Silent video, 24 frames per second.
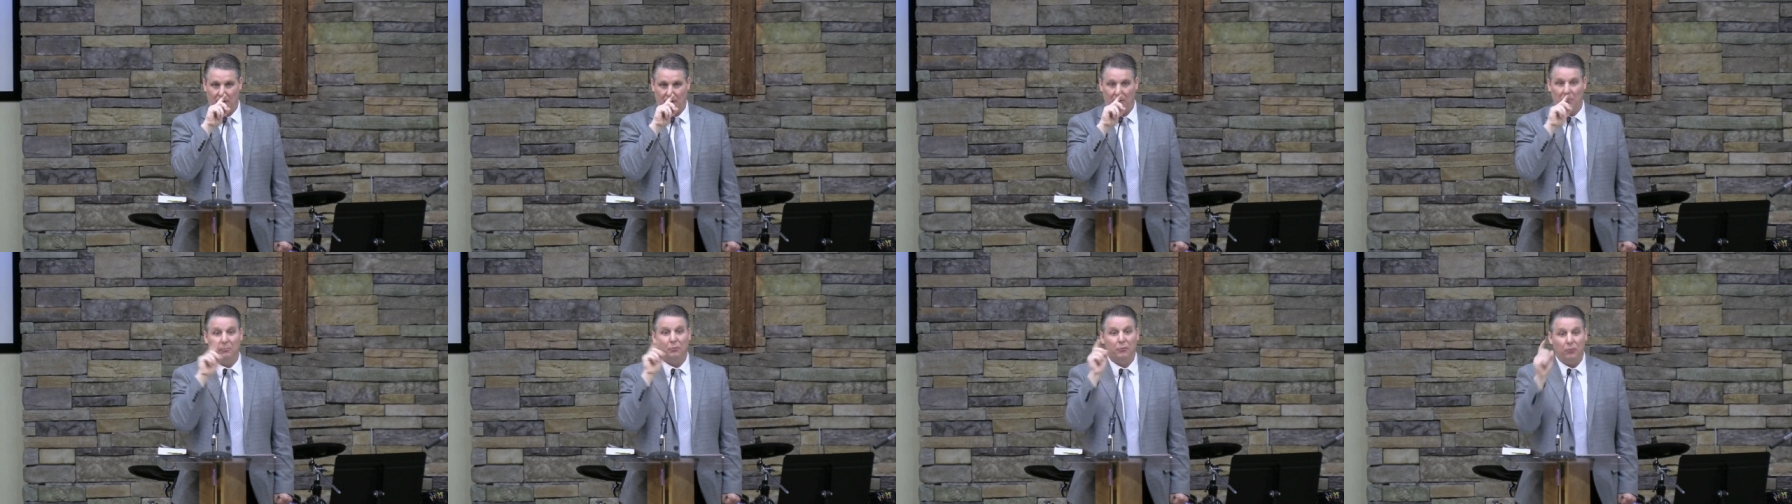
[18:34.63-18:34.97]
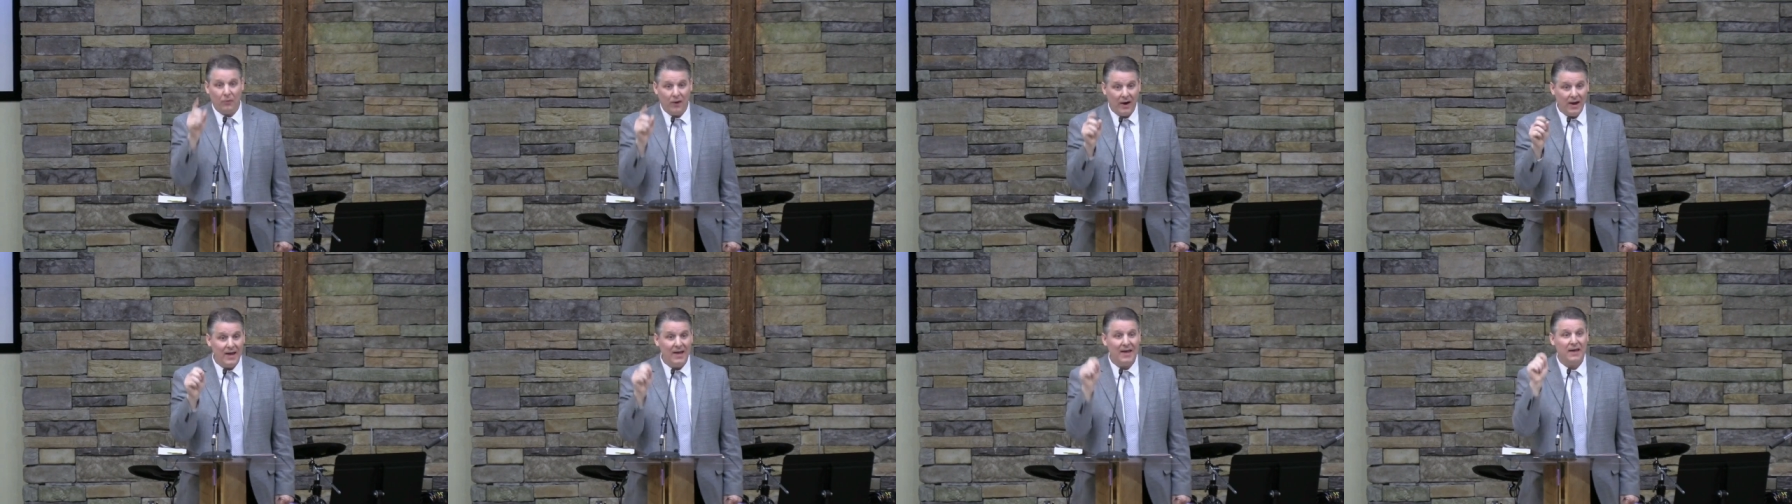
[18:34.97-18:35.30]

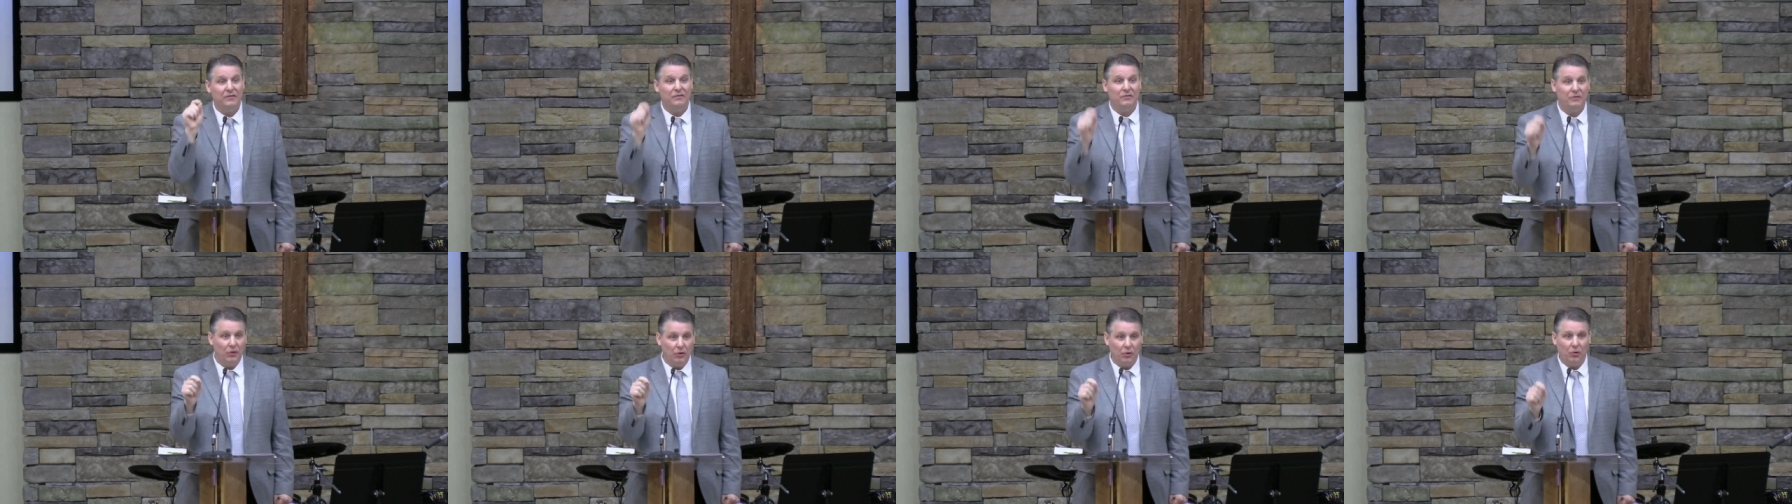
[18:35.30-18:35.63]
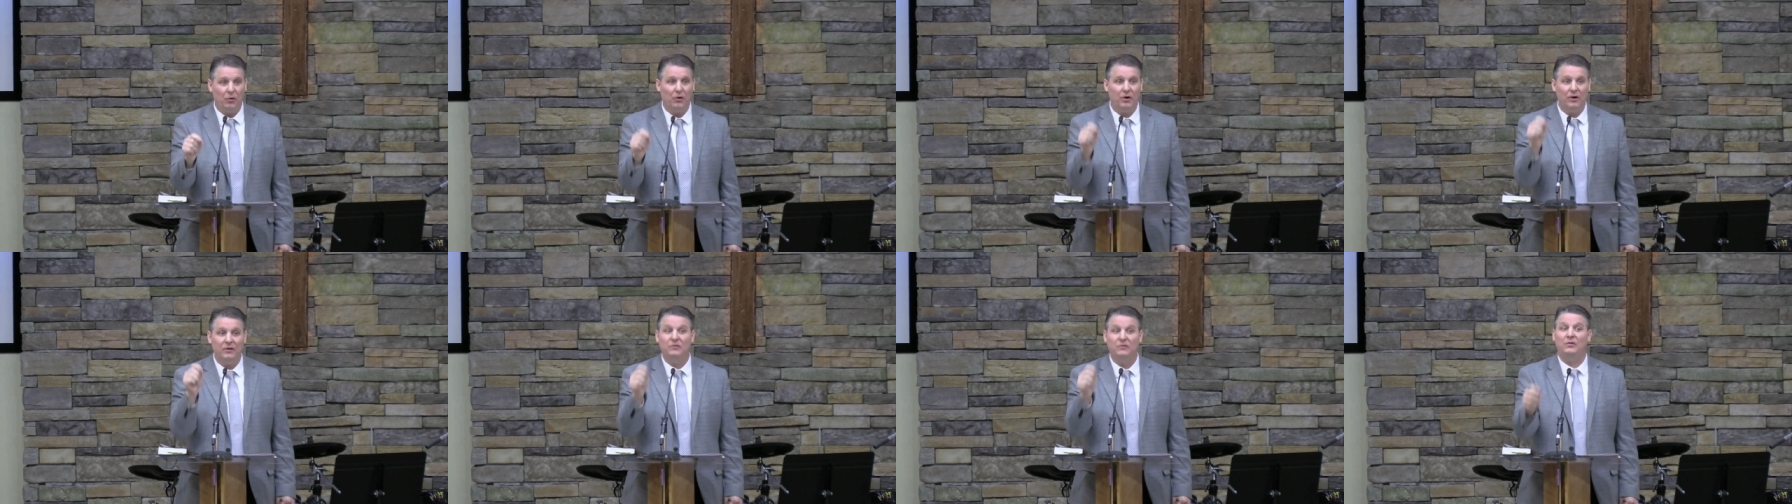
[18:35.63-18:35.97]
Pray as the
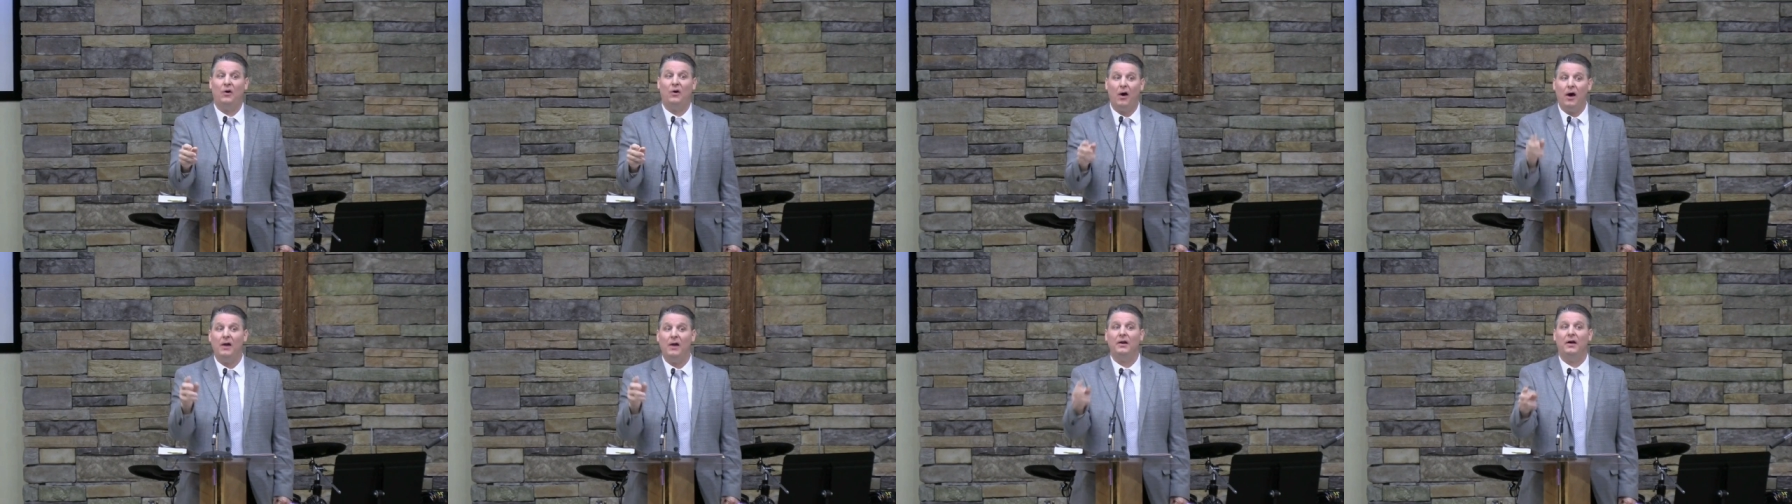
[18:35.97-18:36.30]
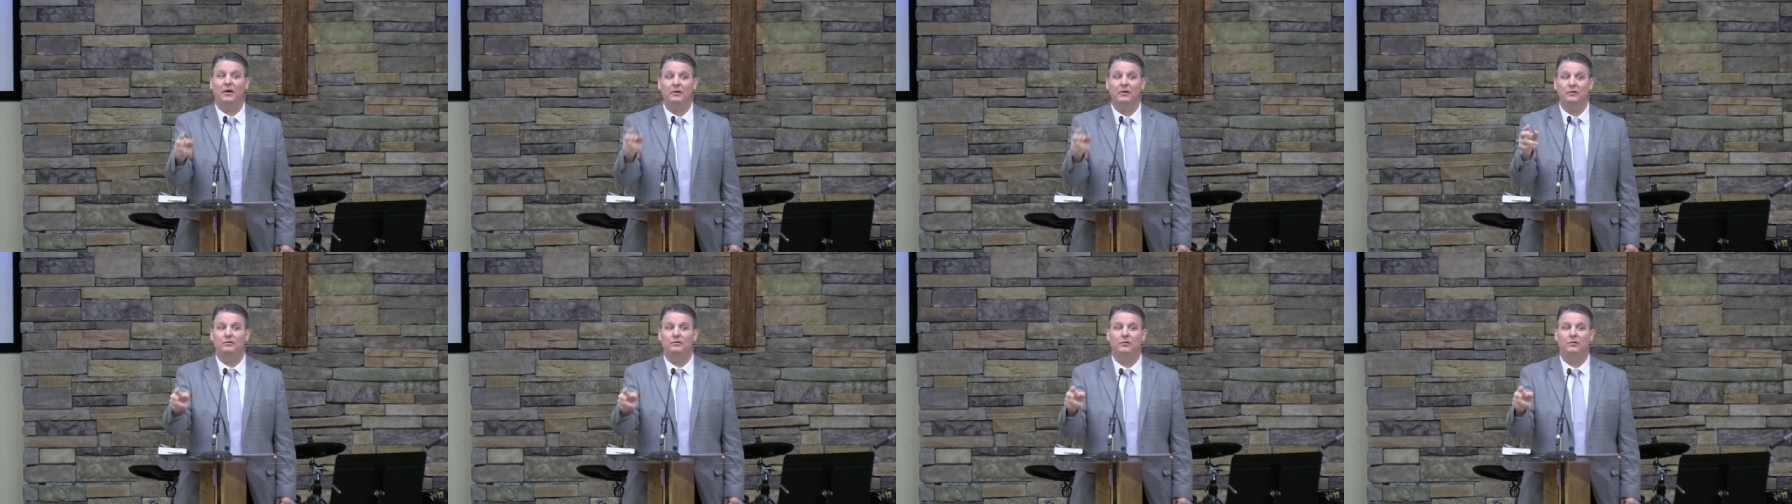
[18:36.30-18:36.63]
Lord taught
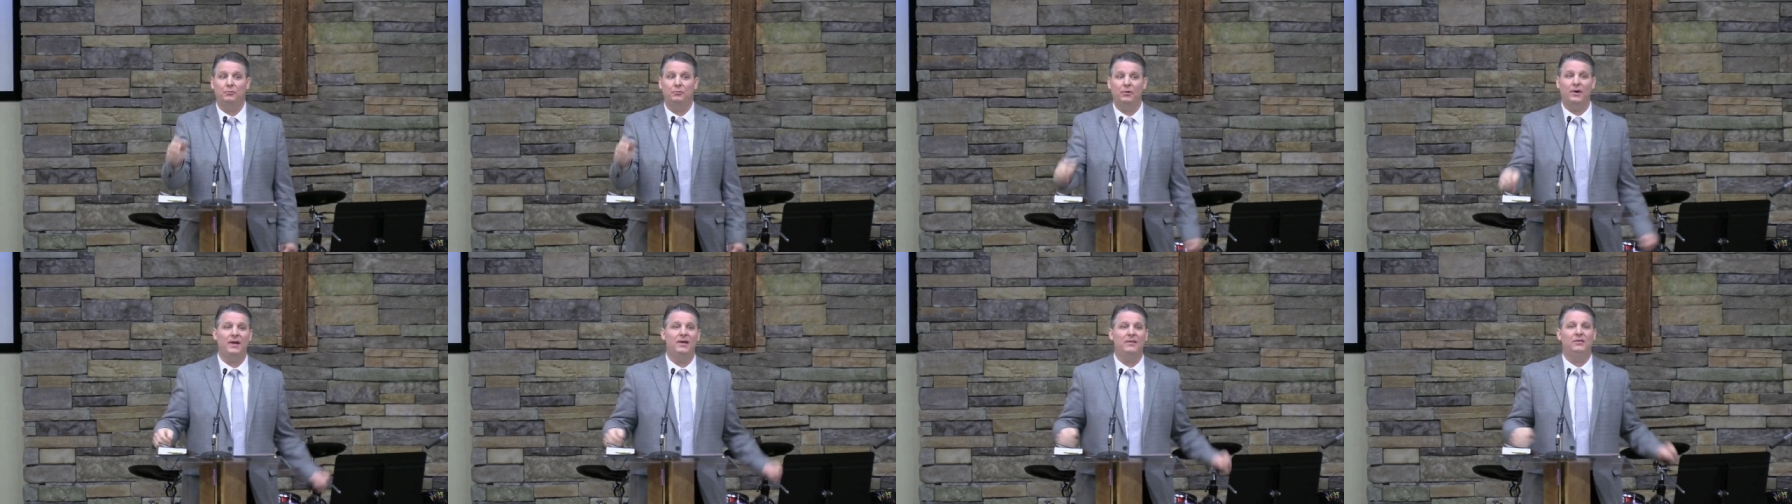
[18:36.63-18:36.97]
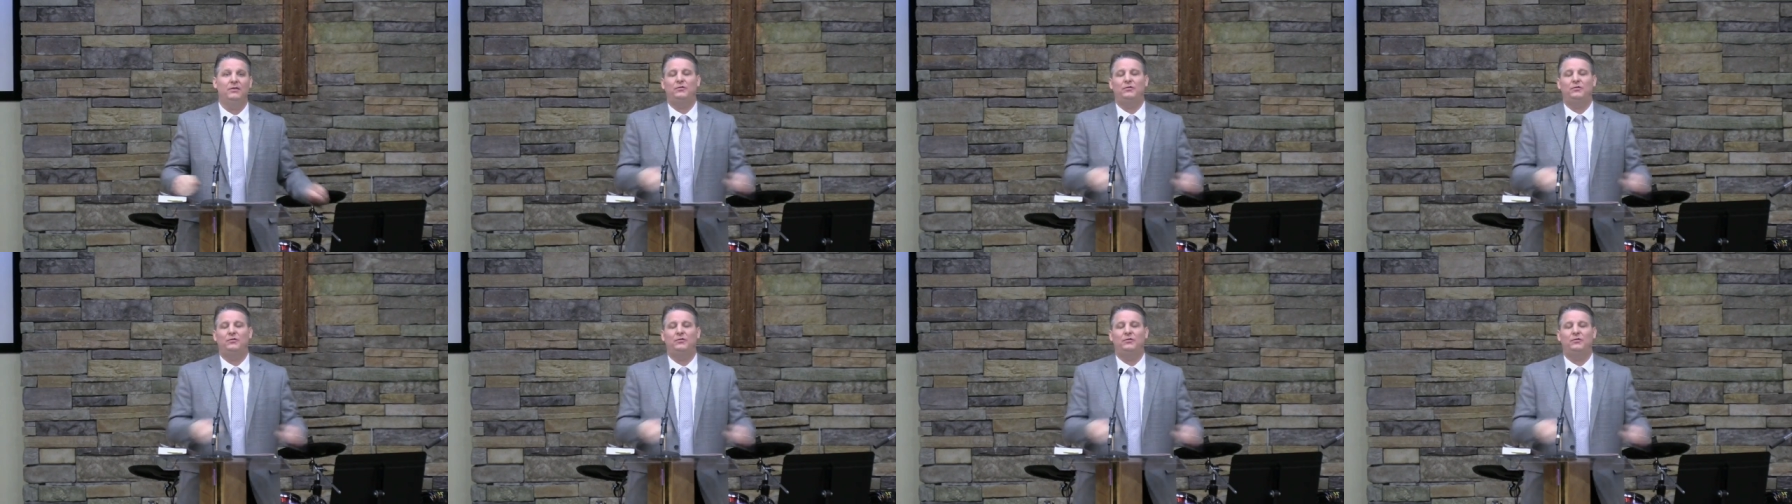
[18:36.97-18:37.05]
us to pray.